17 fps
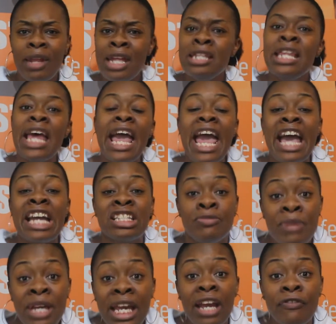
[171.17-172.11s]
they
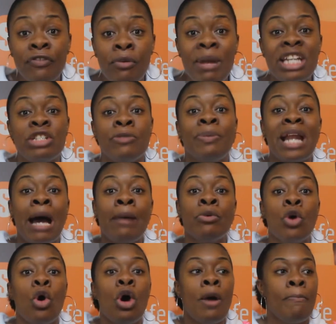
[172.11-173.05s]
ask me information, but
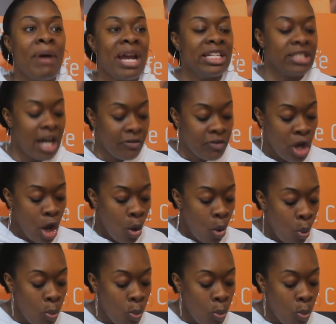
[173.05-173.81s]
I'm going based off